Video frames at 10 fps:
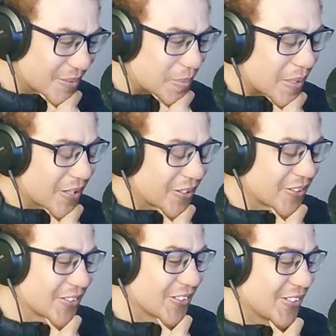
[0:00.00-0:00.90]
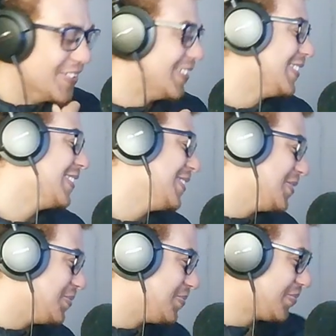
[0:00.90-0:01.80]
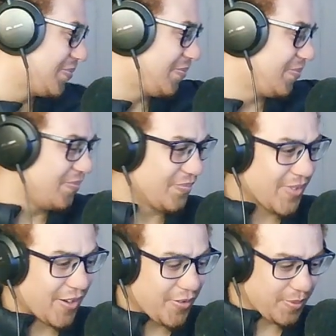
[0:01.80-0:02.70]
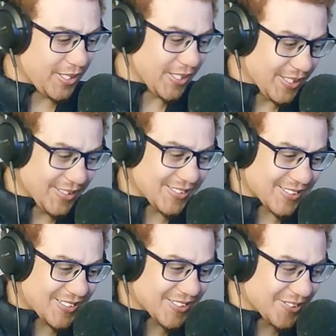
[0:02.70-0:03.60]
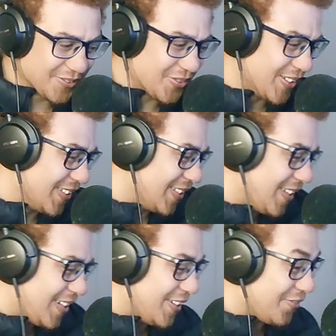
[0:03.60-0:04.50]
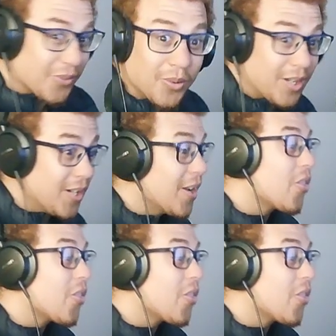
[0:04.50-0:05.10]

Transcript: Bro, everybody needs a Sylphy in their life. What?